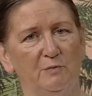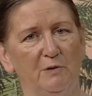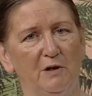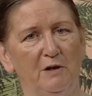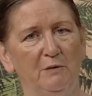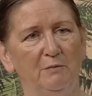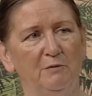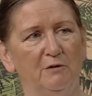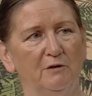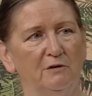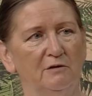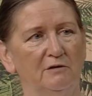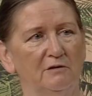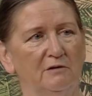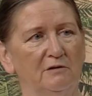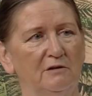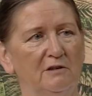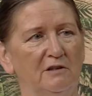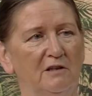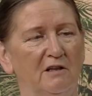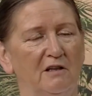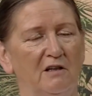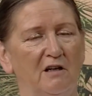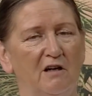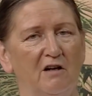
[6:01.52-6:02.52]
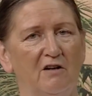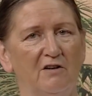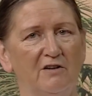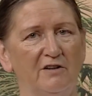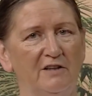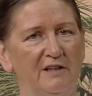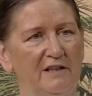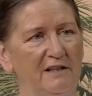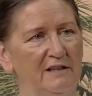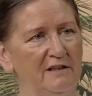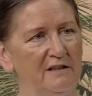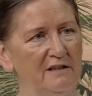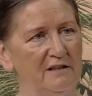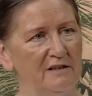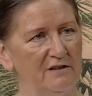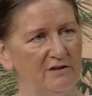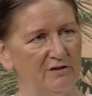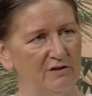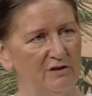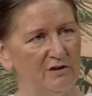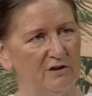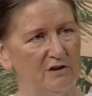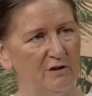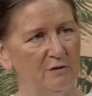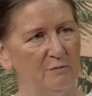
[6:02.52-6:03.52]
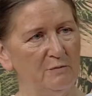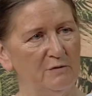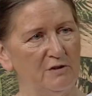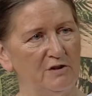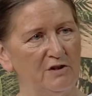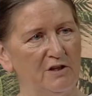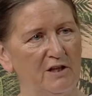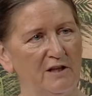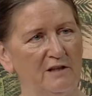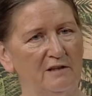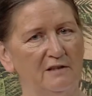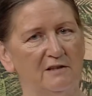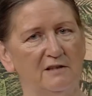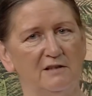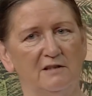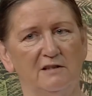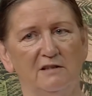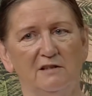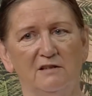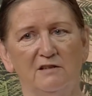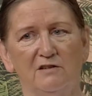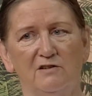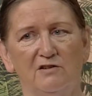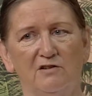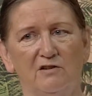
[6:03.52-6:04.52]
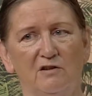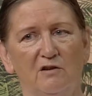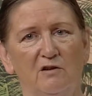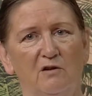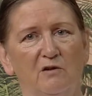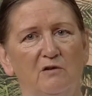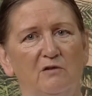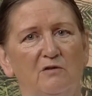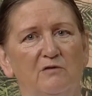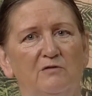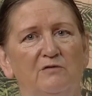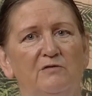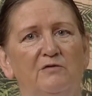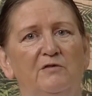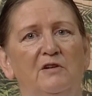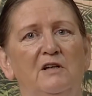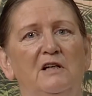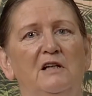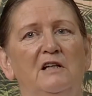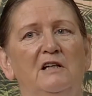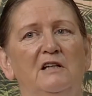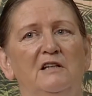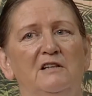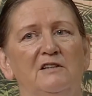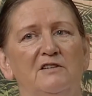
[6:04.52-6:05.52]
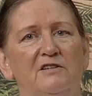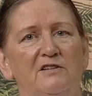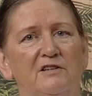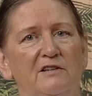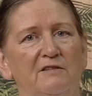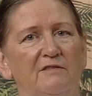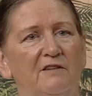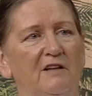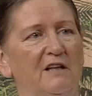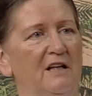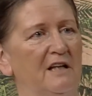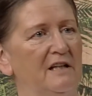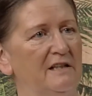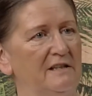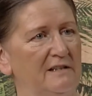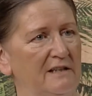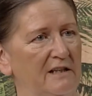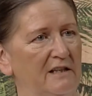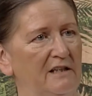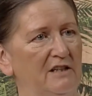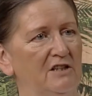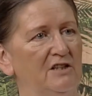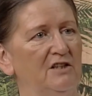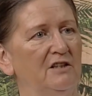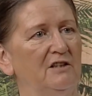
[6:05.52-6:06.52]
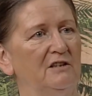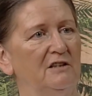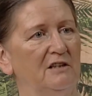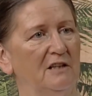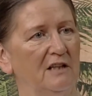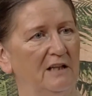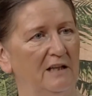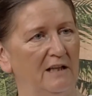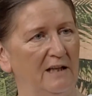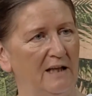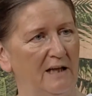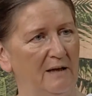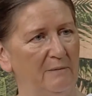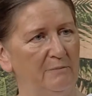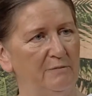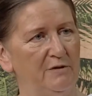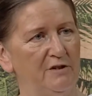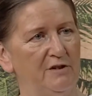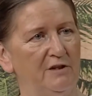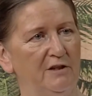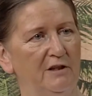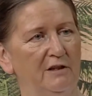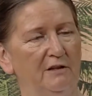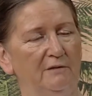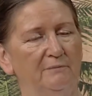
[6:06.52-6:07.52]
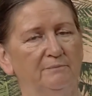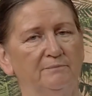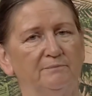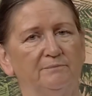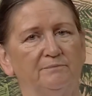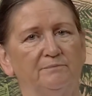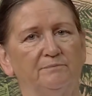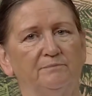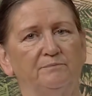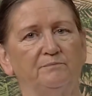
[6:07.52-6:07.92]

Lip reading: people are in the circumstances of civilization collapsing.